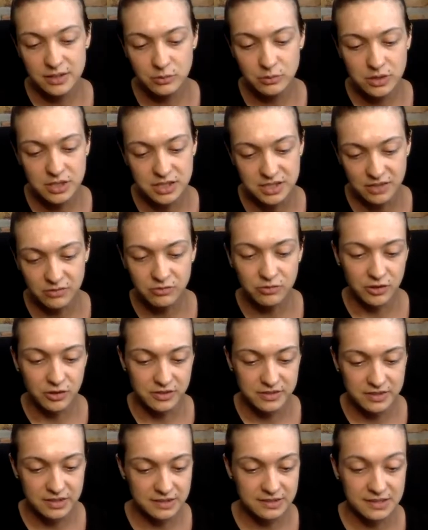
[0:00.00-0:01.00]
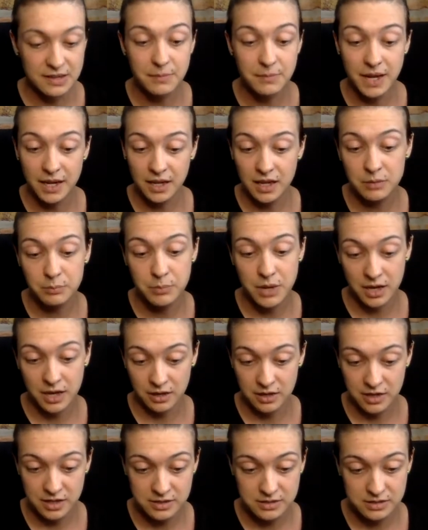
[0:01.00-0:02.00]
The only difference is that men get
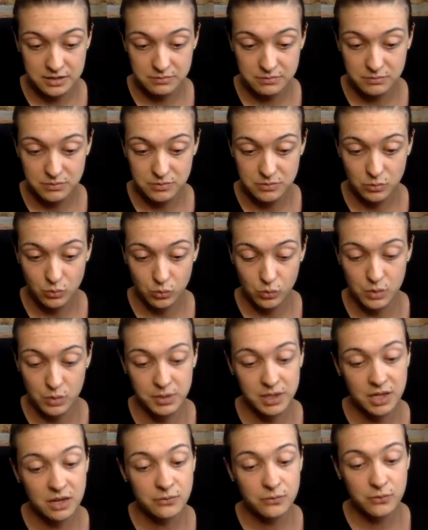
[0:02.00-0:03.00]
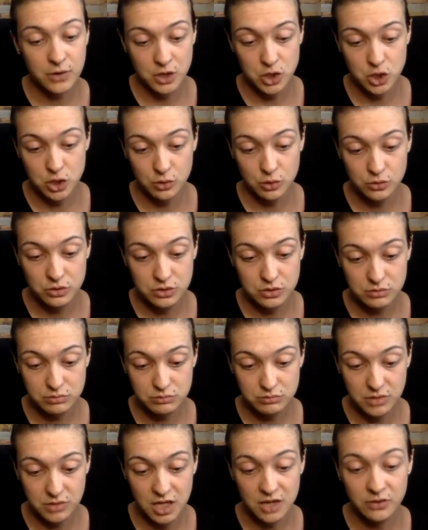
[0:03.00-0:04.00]
pancakes, women get French toast,
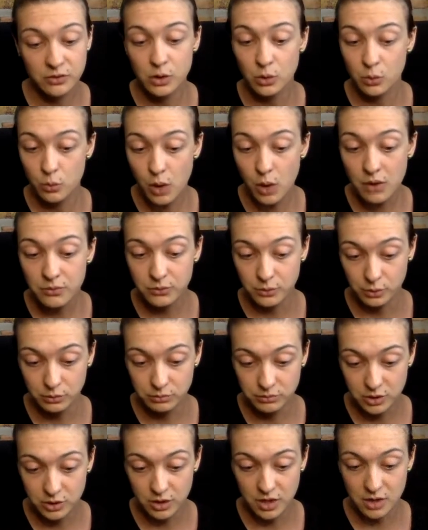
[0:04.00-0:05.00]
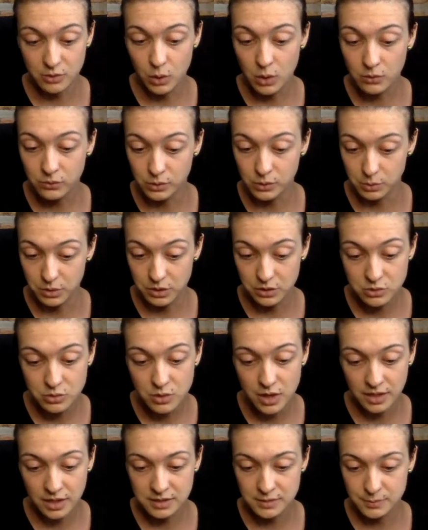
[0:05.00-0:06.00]
and if you're a waffle, you get a waffle with
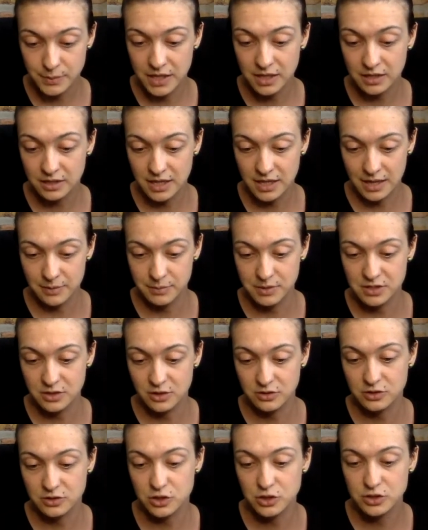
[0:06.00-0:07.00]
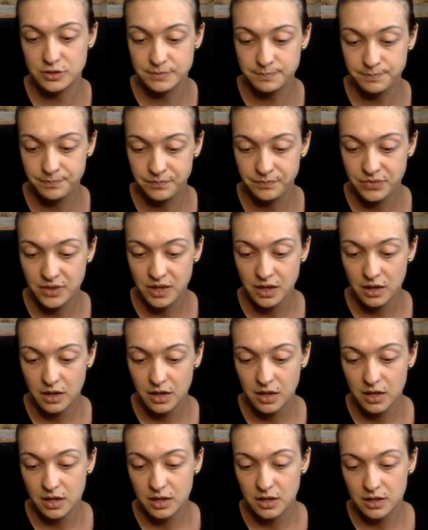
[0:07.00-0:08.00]
2 eggs, bacon, ham, and sausages.
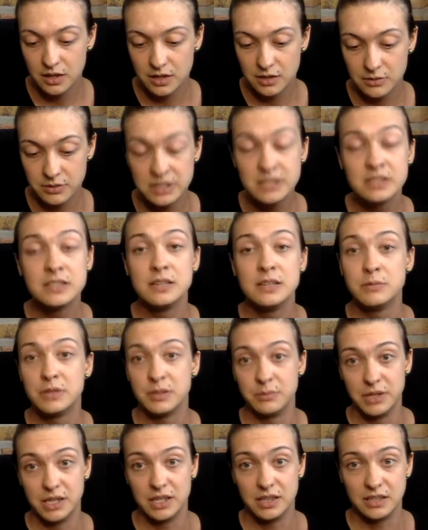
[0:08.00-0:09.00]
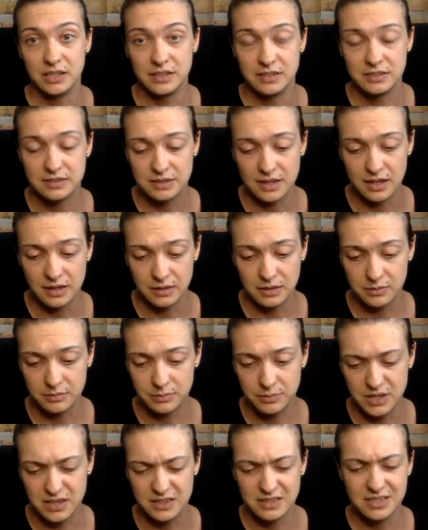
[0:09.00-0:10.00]
Now these seem to be at least like
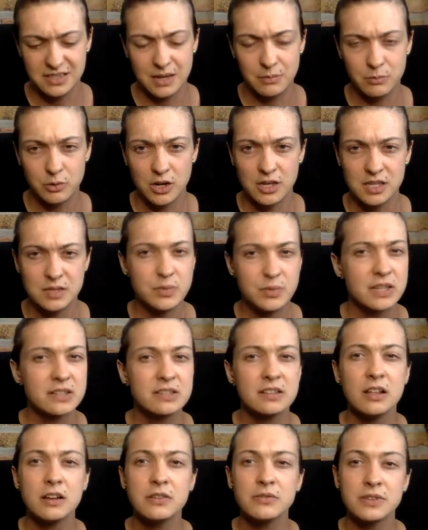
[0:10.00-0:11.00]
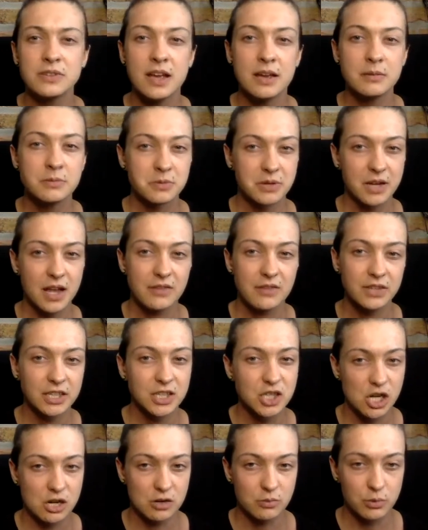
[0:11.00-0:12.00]
be the same price, because a lot of times when you have
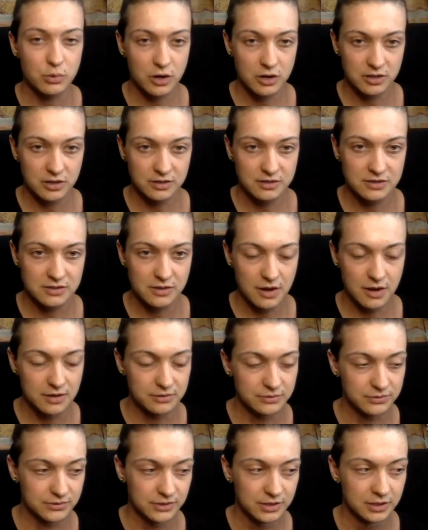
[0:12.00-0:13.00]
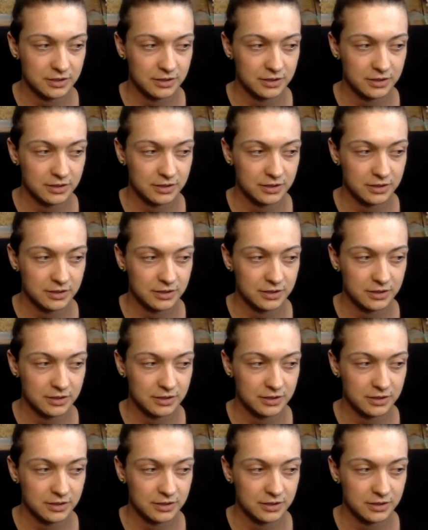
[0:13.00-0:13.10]
like gender products, you have